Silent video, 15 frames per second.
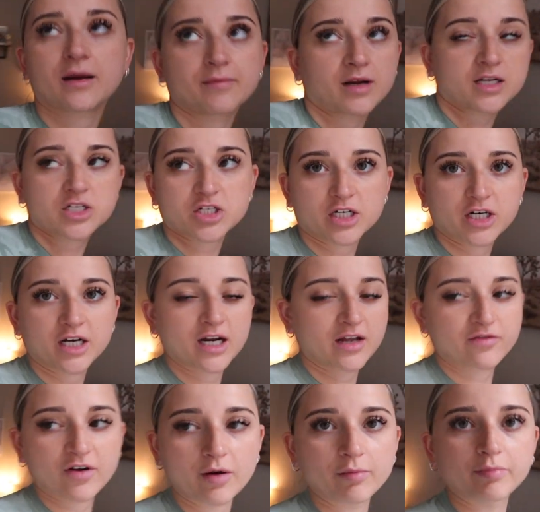I'm not sure
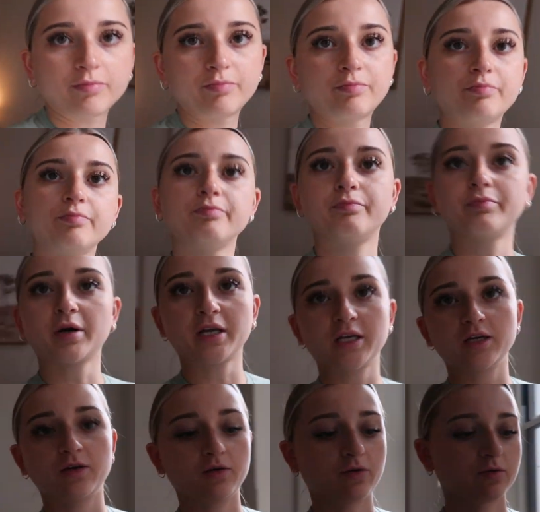if I'll bring
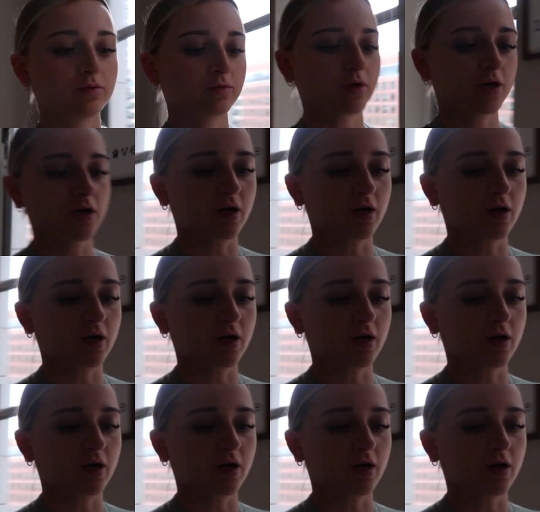you or